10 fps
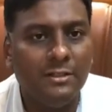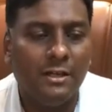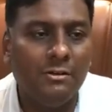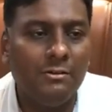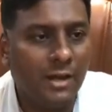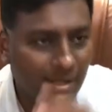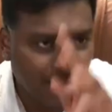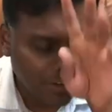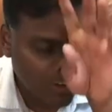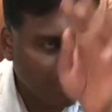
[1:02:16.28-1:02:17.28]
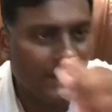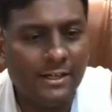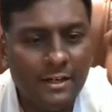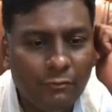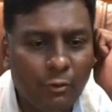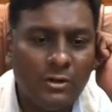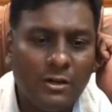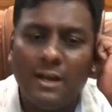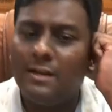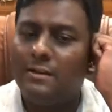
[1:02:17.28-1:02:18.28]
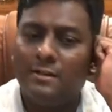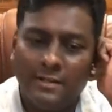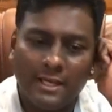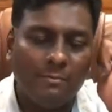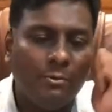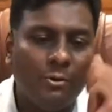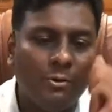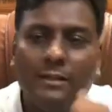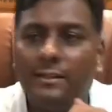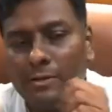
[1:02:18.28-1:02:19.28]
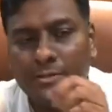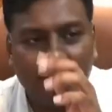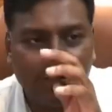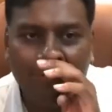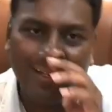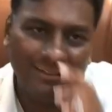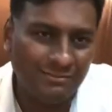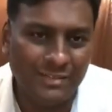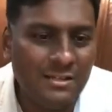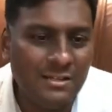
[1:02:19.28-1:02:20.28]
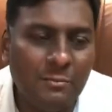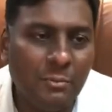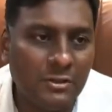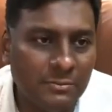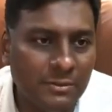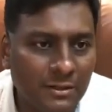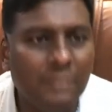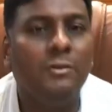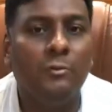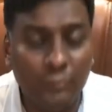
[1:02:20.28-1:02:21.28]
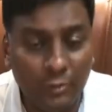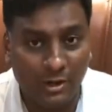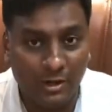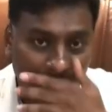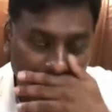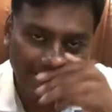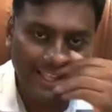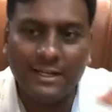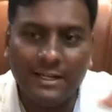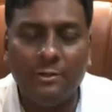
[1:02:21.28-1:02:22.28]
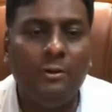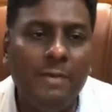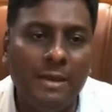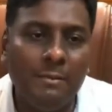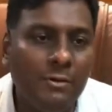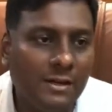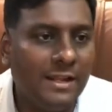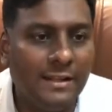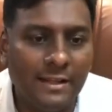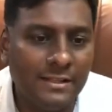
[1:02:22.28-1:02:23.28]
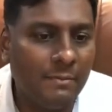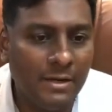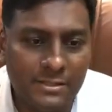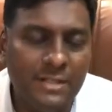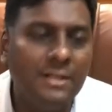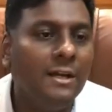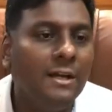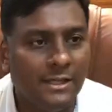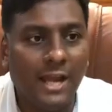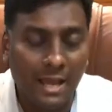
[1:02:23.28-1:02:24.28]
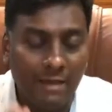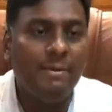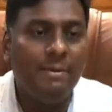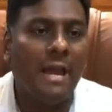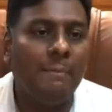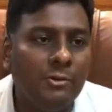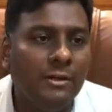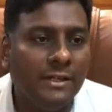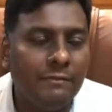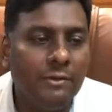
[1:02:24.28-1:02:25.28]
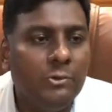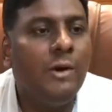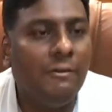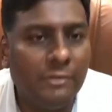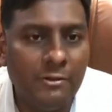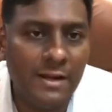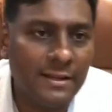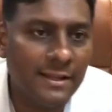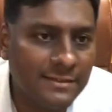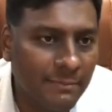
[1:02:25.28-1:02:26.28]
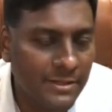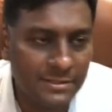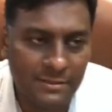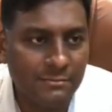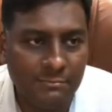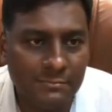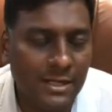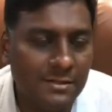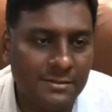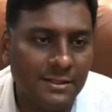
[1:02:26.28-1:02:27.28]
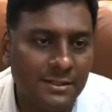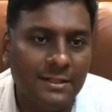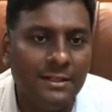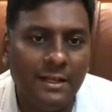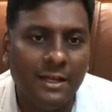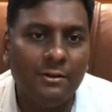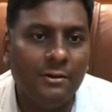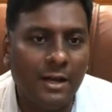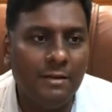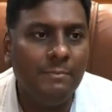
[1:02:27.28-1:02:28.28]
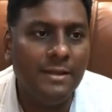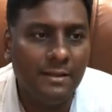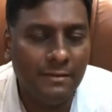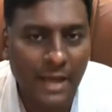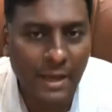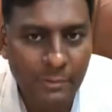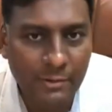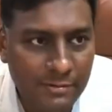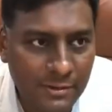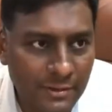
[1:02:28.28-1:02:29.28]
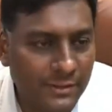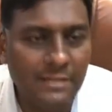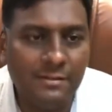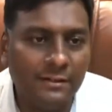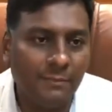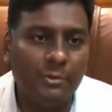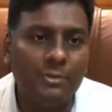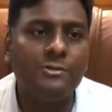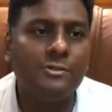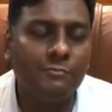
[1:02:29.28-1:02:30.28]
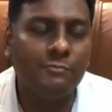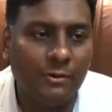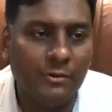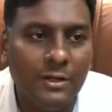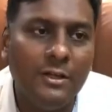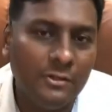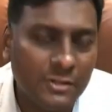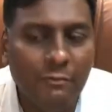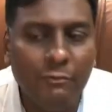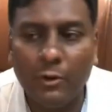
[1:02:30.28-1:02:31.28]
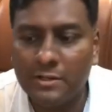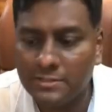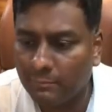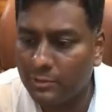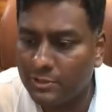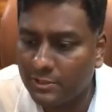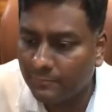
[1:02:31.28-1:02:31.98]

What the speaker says: You can't attend a phone call and take a book and then watch a TV, and that's not possible. And if you are thinking that you will be able to clear the examination, then I will be happy to interview you after you clear the examination. That's I'll be happy to listen to you. That's not the approach you should follow. You have a focused approach.